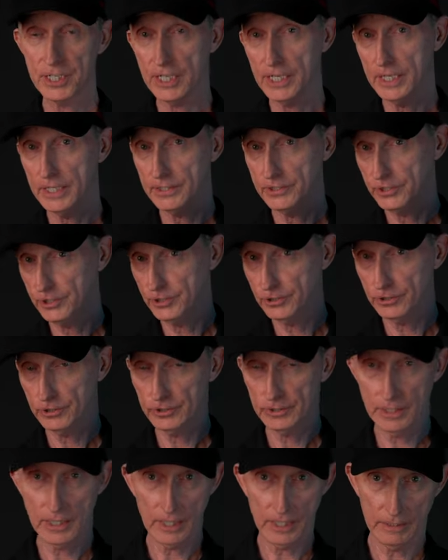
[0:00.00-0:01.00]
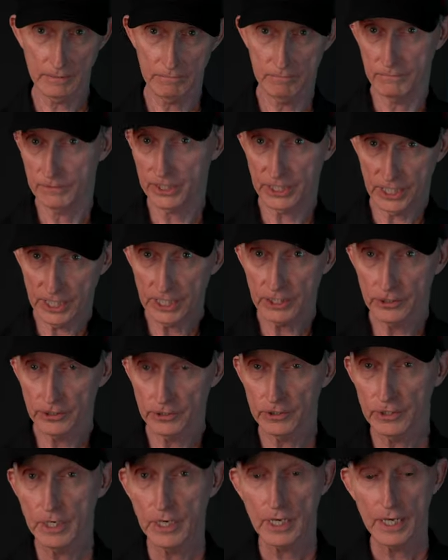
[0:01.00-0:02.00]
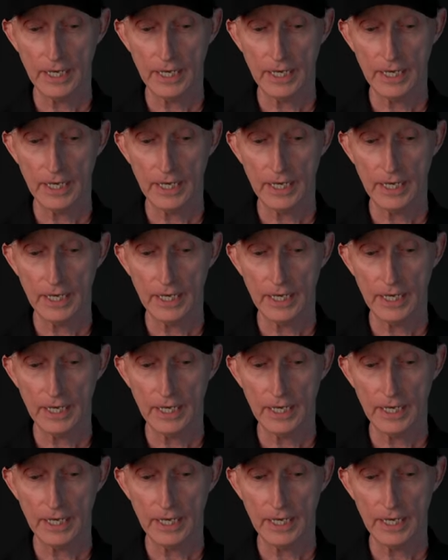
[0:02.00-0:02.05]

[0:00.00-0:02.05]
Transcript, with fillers: in your uh, gear,